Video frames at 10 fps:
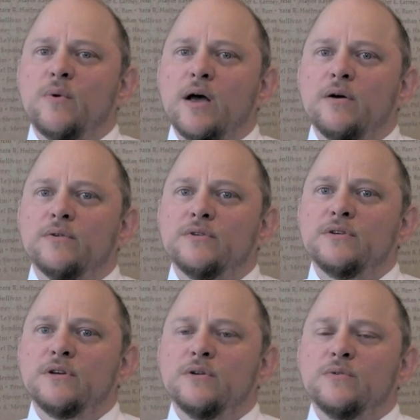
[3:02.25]

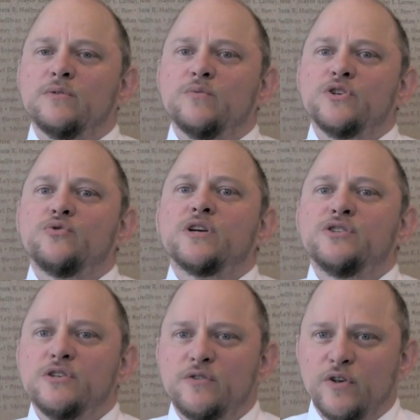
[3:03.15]
around, you know,
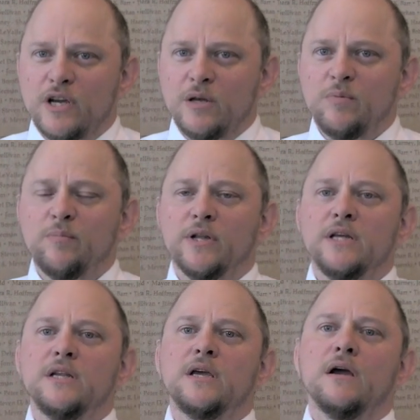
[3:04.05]
restrictions for getting people
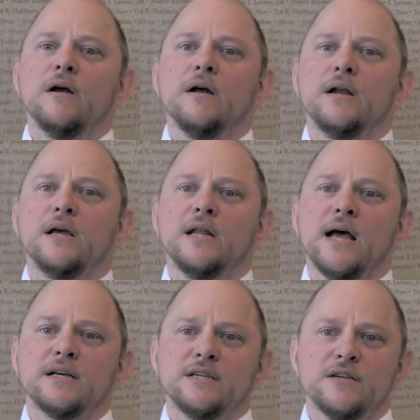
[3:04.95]
into care and getting
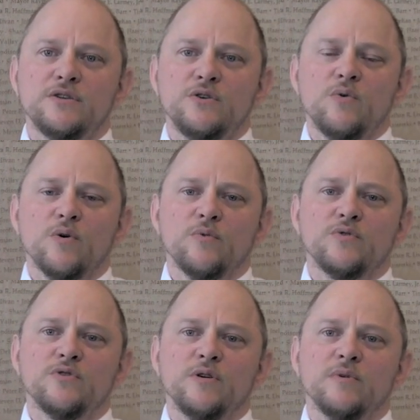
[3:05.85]
access to
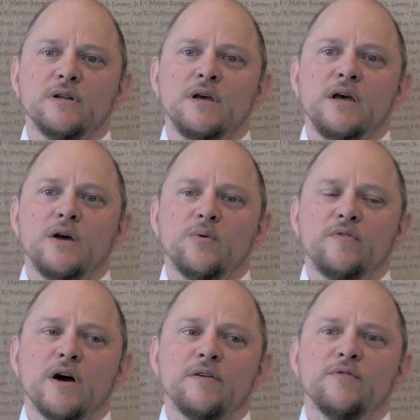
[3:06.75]
hormone treatment.
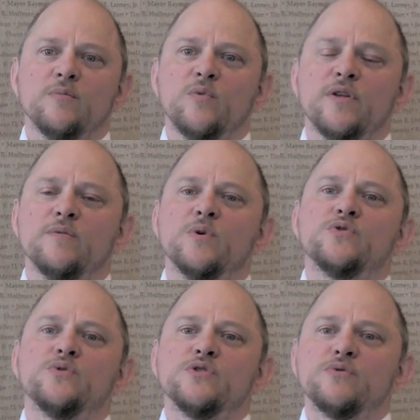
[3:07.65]
We've gone from one of the
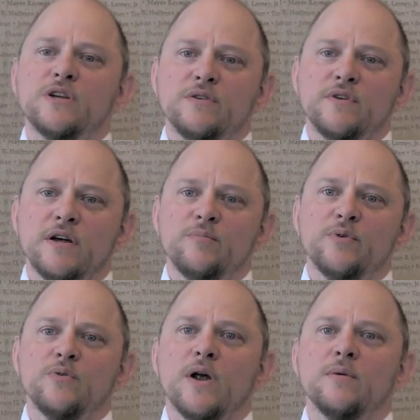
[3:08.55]
most restrictive kind of
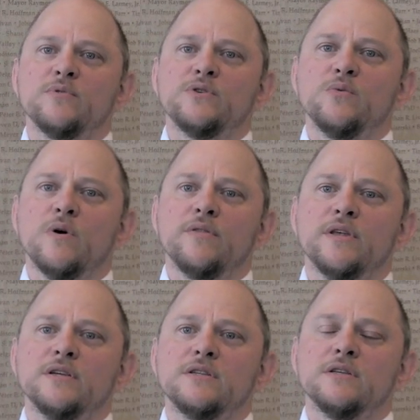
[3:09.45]
programs to one
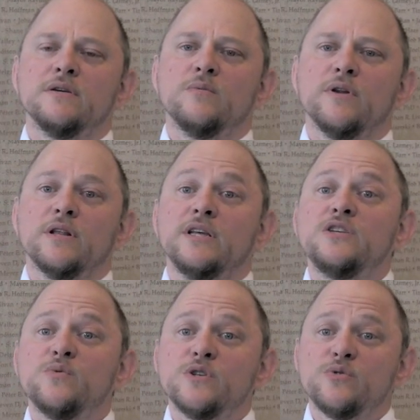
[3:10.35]
that is one of the
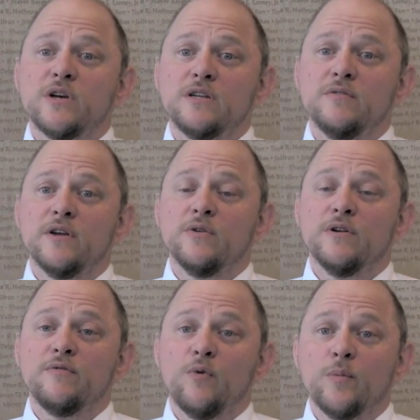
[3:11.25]
least restrictive under an
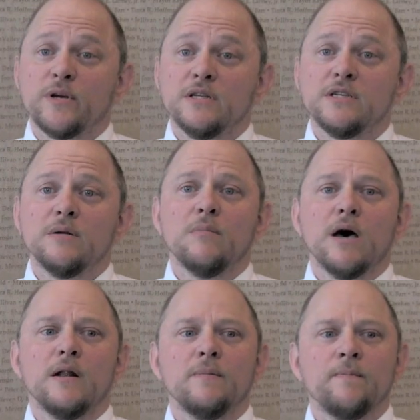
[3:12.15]
informed consent
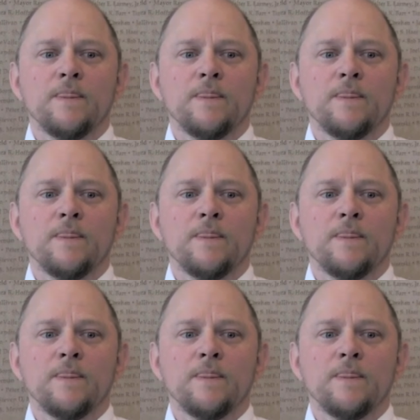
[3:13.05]
model.